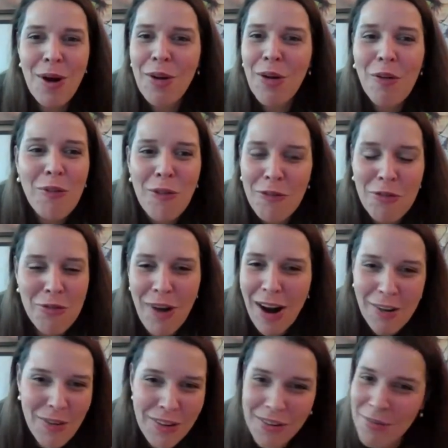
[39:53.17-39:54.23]
one of
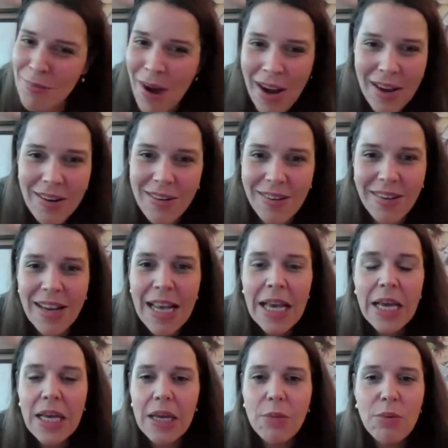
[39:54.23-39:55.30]
fragrance marketer,
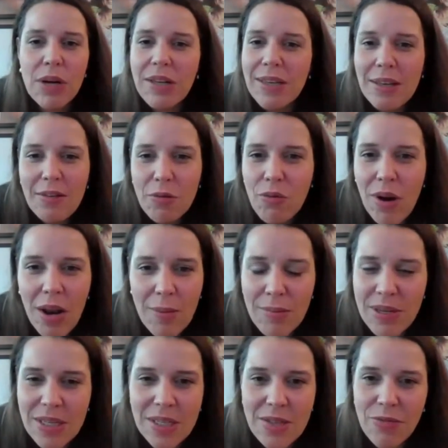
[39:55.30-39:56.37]
he will
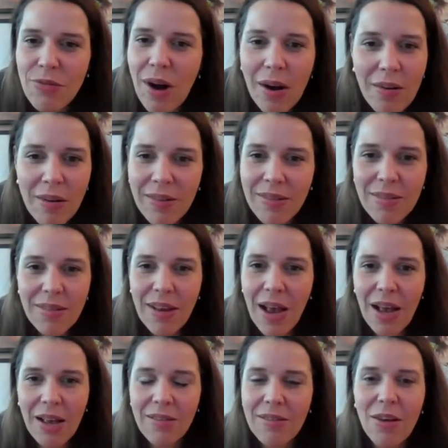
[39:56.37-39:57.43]
describe his fragrance
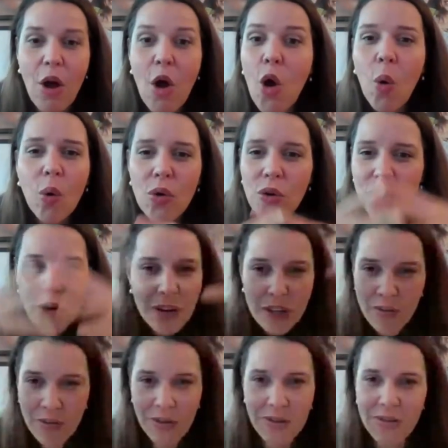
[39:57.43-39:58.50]
as a whole
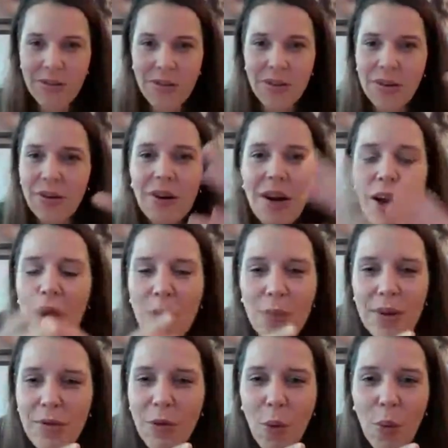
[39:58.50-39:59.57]
universe, you know,
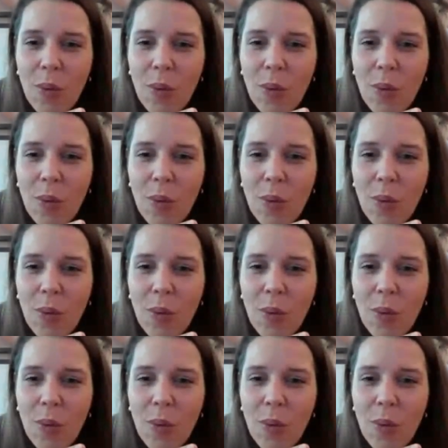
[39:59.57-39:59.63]
with